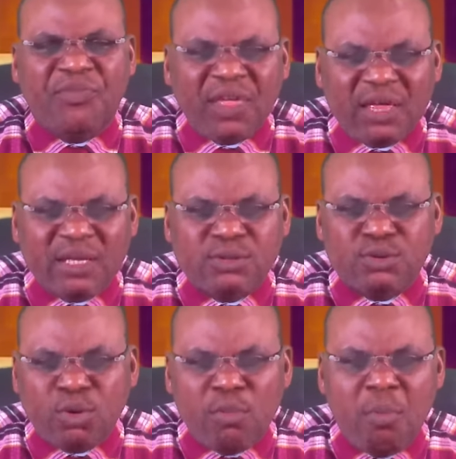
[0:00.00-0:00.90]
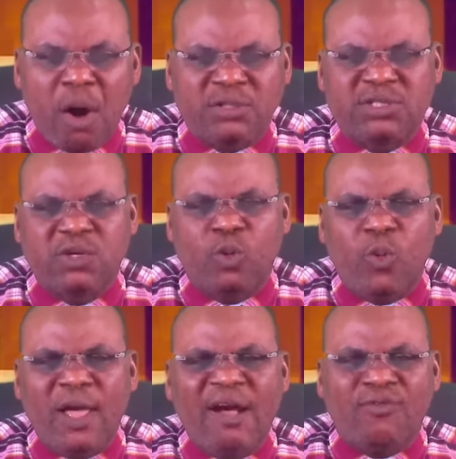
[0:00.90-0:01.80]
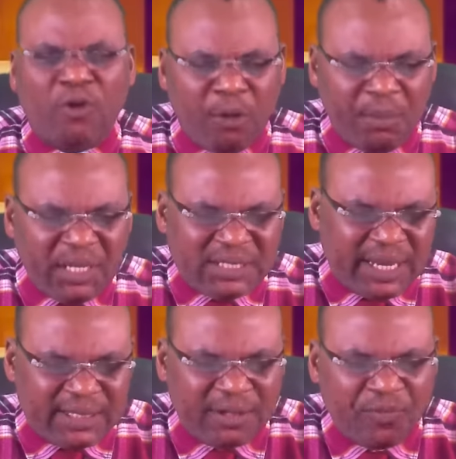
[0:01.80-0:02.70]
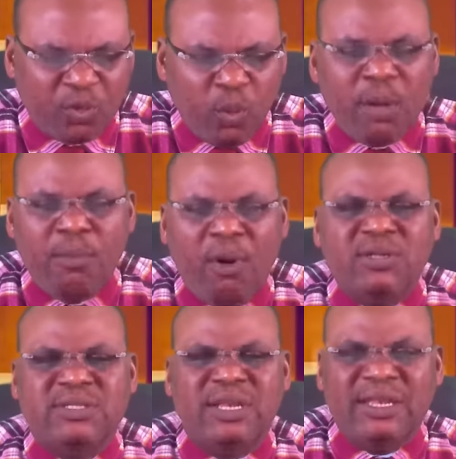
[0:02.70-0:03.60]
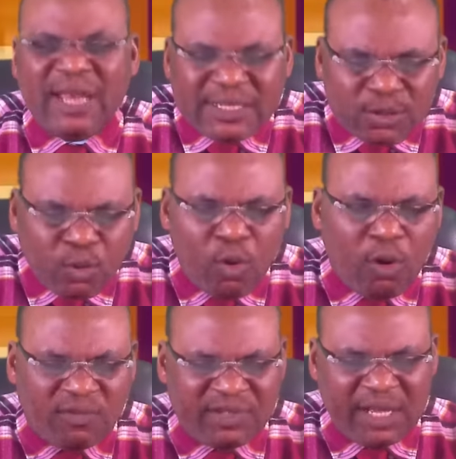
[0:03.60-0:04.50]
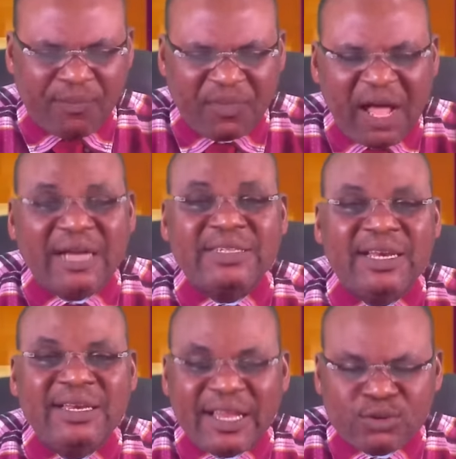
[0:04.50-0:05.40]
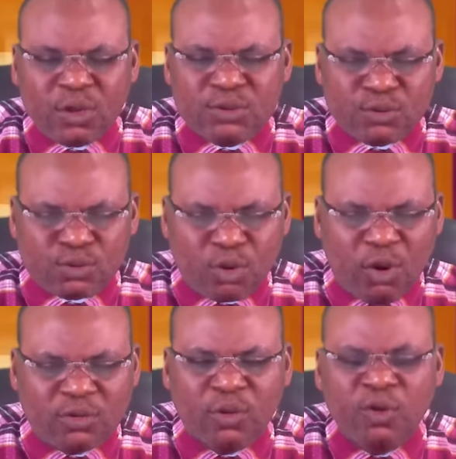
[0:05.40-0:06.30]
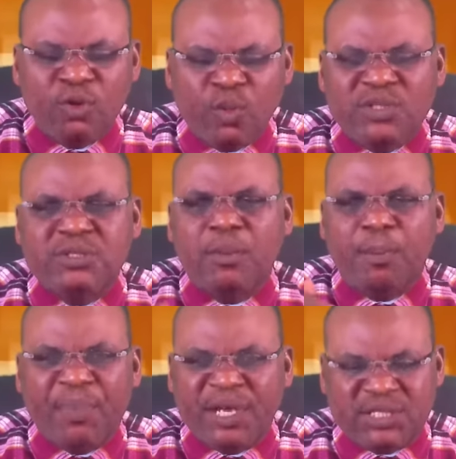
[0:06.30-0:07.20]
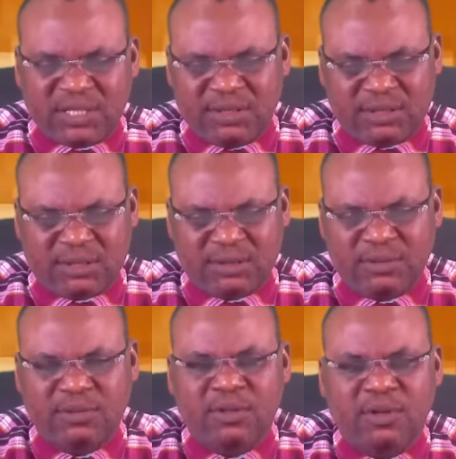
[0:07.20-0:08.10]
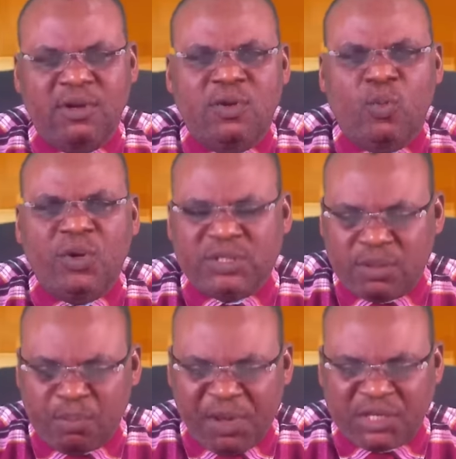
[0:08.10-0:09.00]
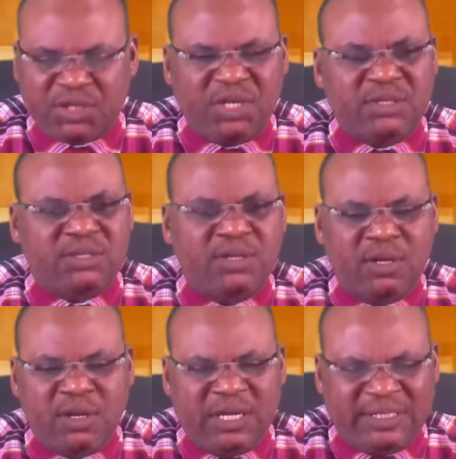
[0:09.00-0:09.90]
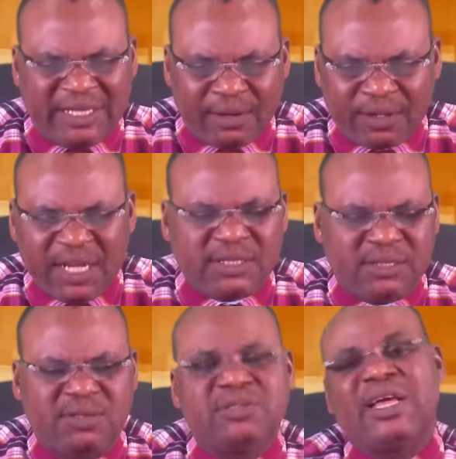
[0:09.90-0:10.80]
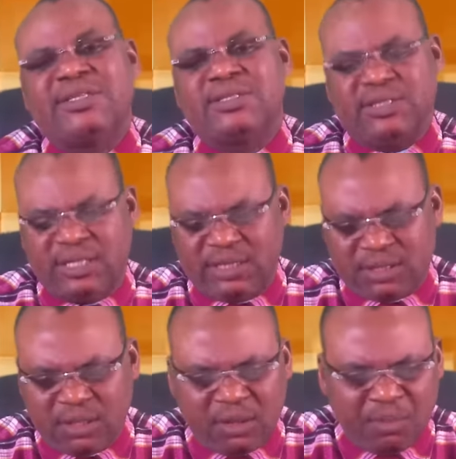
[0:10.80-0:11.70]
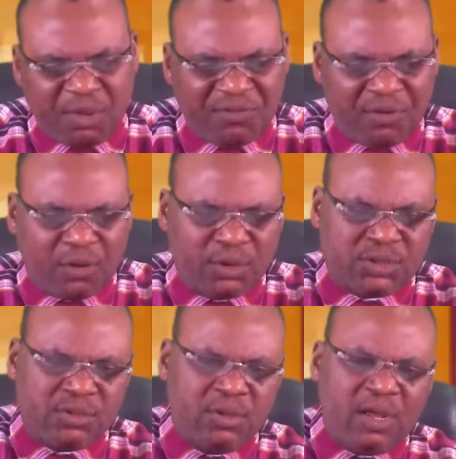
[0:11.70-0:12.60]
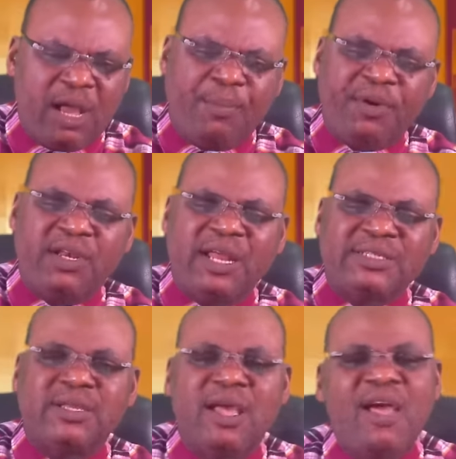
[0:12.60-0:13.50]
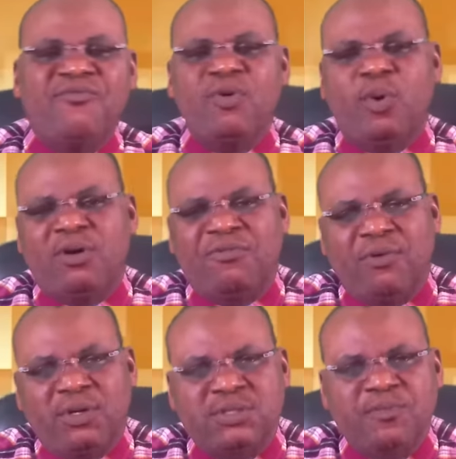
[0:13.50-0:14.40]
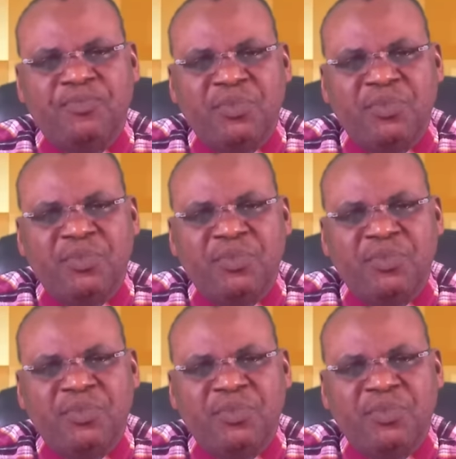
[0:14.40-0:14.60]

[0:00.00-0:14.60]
thinking so much we have committed, we must let go of them. And then let us run with patience. With patience. The race that is set before us. I pray that every one of us,